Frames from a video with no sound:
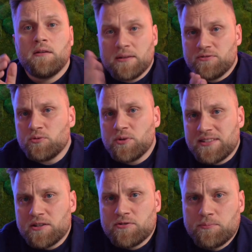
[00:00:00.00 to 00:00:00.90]
If you are
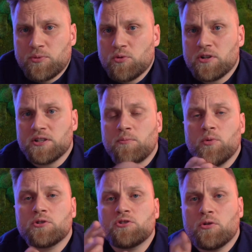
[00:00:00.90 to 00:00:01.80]
self-employed and
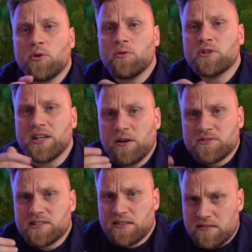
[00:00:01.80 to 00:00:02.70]
want to do your own
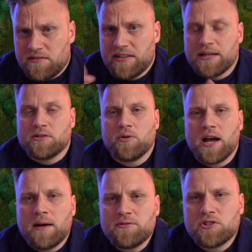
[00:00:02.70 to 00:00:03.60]
accounting, then you
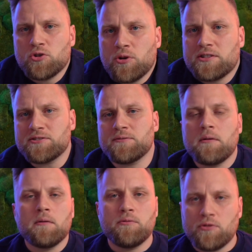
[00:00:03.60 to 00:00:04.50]
have a choice
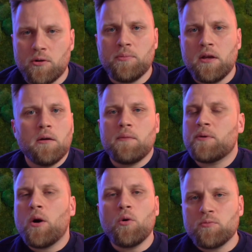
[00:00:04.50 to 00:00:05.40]
from
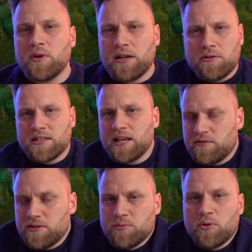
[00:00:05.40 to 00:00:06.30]
a whole range of
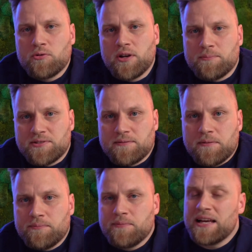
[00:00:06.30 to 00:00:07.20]
accounting programs.
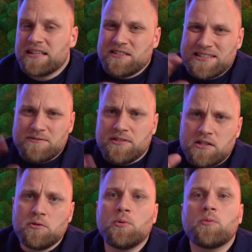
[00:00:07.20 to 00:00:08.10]
And in this
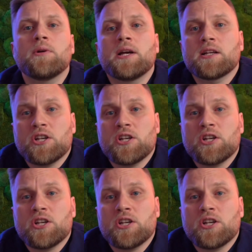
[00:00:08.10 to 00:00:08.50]
video, we will take a